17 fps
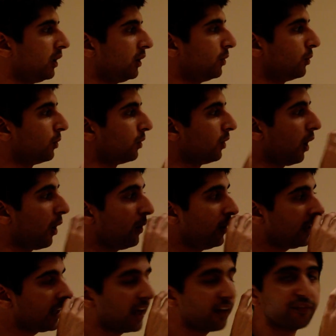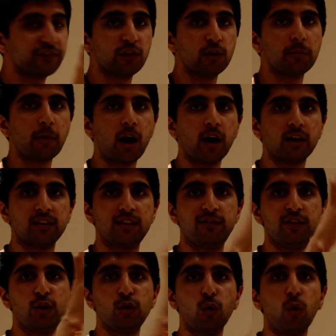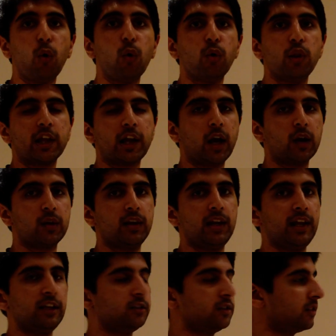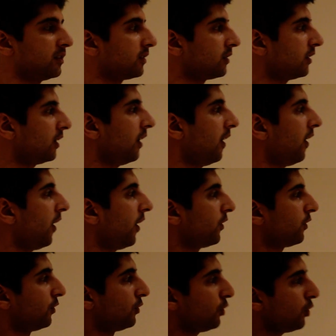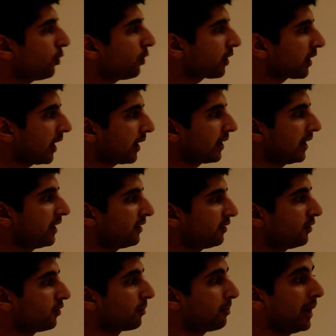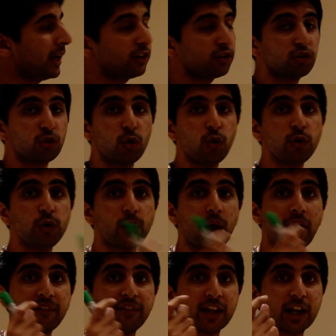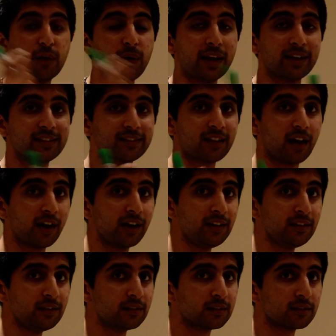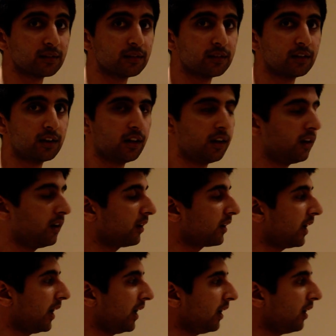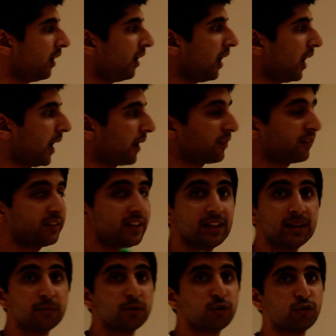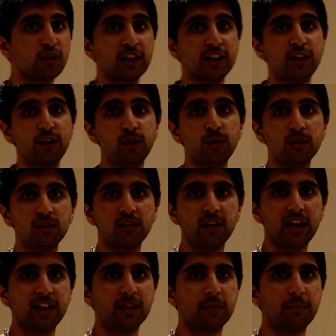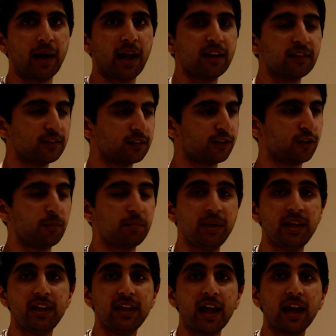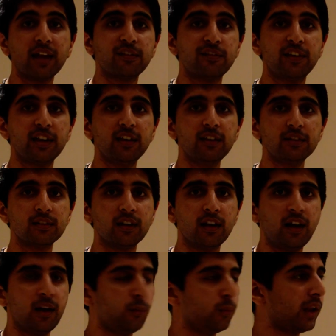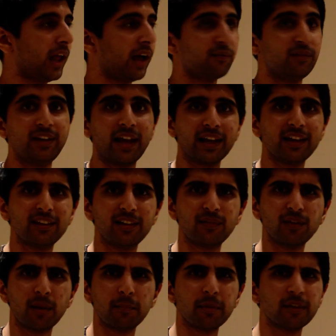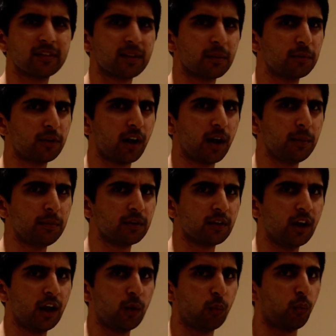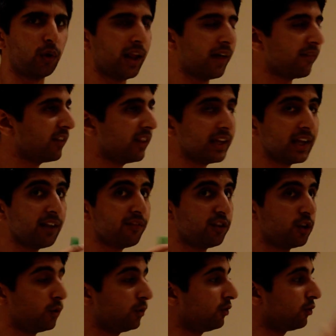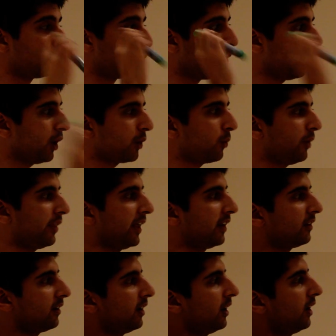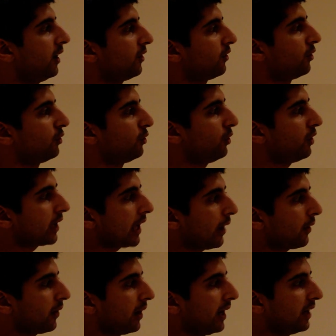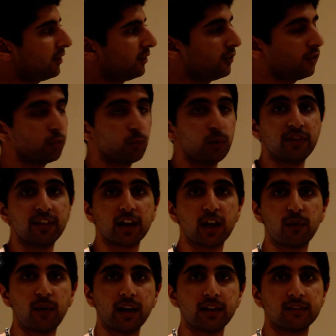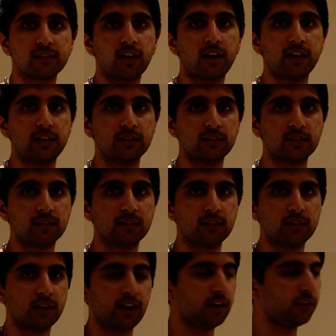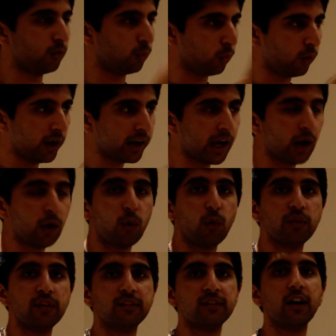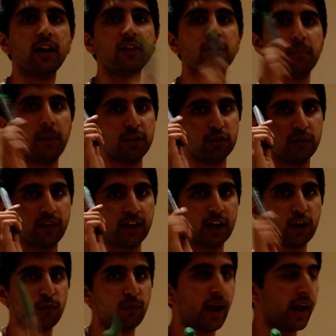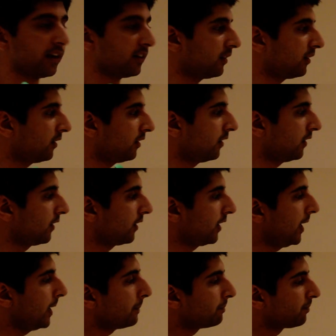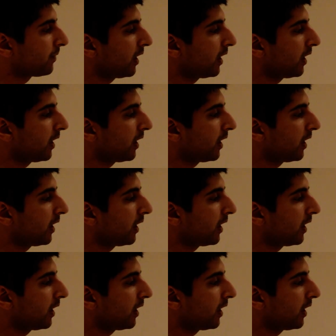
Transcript: You will only get full marks if you do all the calculations. So do all the calculations, make sure you have the correct signs, okay? I've seen them trick you in the past, so PES figures will have negative numbers sometimes. Whatever they give you, just work with it. So do the calculations with the correct signs. Okay, so work out all the signs and make sure they're correct. Okay.